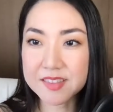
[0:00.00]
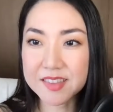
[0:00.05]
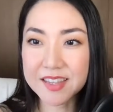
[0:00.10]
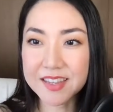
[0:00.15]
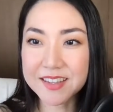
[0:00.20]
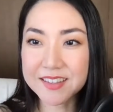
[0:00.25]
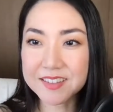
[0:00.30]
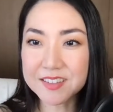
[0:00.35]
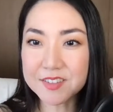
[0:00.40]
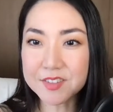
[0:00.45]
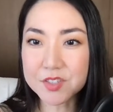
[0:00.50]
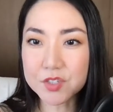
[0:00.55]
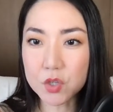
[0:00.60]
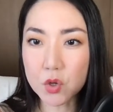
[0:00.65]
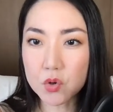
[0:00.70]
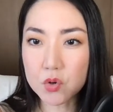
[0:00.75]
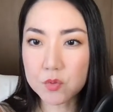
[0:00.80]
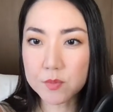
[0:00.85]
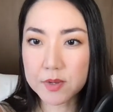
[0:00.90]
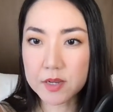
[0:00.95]
Thank you
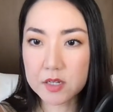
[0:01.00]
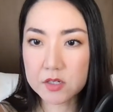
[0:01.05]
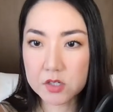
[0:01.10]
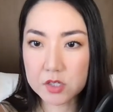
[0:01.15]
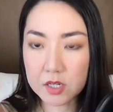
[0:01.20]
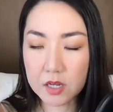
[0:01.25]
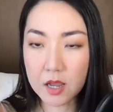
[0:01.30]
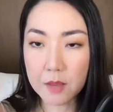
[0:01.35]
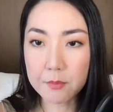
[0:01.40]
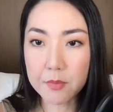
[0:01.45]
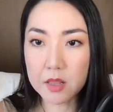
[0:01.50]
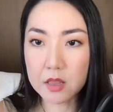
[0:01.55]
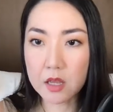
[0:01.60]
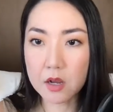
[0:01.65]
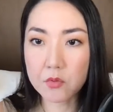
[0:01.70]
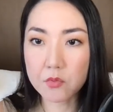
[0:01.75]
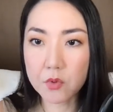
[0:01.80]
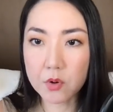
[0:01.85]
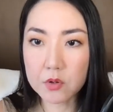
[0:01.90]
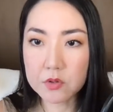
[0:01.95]
so much.
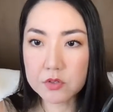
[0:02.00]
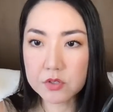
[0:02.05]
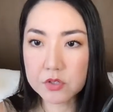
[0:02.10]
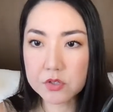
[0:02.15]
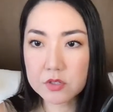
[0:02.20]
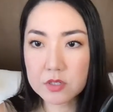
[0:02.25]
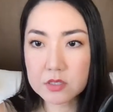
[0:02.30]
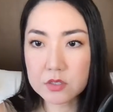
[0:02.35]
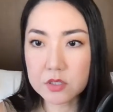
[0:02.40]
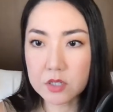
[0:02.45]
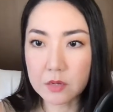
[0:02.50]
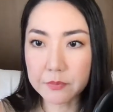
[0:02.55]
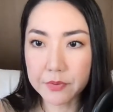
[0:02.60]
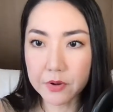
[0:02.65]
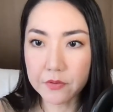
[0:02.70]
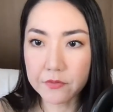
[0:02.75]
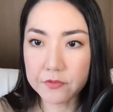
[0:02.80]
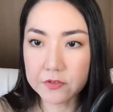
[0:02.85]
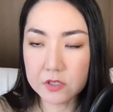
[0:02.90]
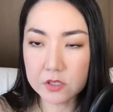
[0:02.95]
Kamala rose to the top
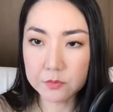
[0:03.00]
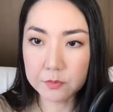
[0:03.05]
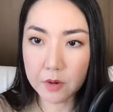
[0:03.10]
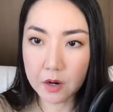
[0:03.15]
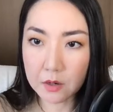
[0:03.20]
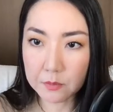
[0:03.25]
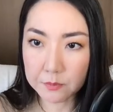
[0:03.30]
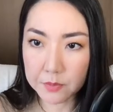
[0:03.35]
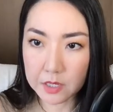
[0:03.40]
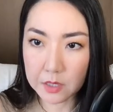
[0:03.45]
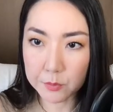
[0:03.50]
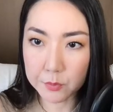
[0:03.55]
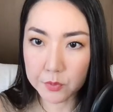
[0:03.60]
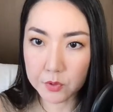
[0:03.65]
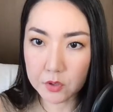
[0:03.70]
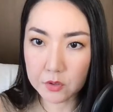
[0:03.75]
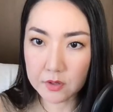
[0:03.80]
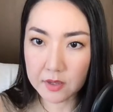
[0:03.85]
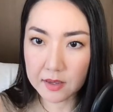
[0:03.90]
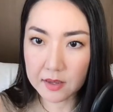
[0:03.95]
of smart
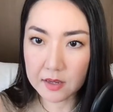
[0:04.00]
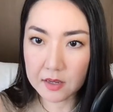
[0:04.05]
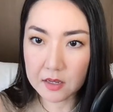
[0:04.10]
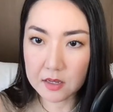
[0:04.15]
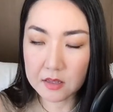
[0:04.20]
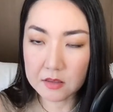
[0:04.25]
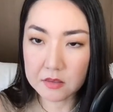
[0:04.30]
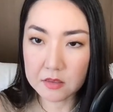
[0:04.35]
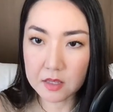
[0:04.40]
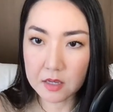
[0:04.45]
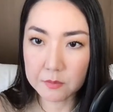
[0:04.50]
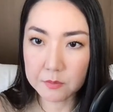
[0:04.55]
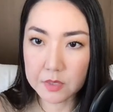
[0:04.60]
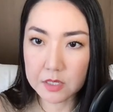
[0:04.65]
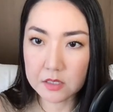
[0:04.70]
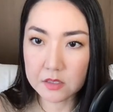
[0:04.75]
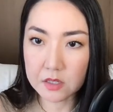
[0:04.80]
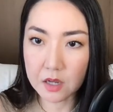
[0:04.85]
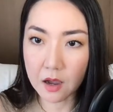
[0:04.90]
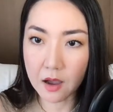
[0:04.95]
people, and that
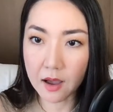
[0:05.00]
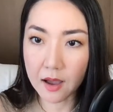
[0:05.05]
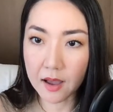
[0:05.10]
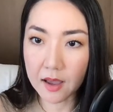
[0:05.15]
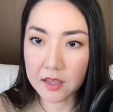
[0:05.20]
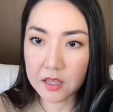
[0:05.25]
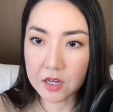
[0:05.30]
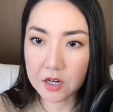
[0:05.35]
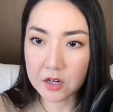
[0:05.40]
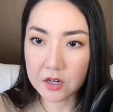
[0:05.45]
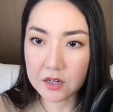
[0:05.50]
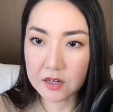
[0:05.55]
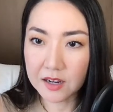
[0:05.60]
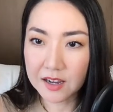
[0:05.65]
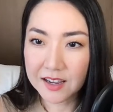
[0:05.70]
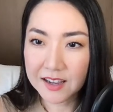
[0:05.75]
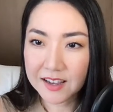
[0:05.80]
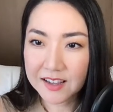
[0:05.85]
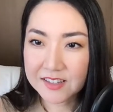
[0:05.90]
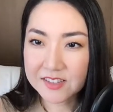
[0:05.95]
means higher.
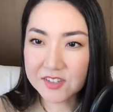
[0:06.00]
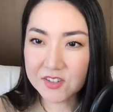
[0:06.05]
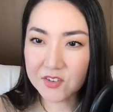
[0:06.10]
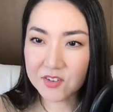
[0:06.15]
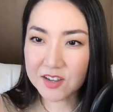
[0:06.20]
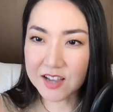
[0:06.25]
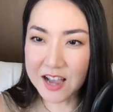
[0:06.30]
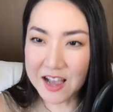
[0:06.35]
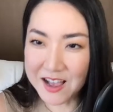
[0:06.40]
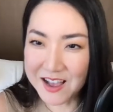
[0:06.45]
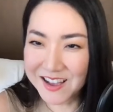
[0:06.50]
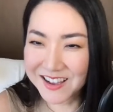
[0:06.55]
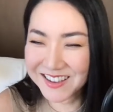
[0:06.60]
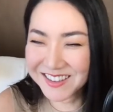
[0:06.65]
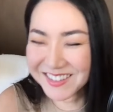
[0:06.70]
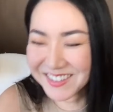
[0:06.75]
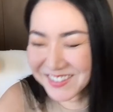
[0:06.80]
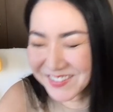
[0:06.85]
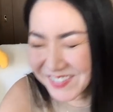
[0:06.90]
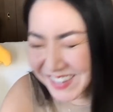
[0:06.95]
So,
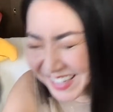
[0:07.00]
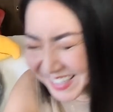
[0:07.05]
oh my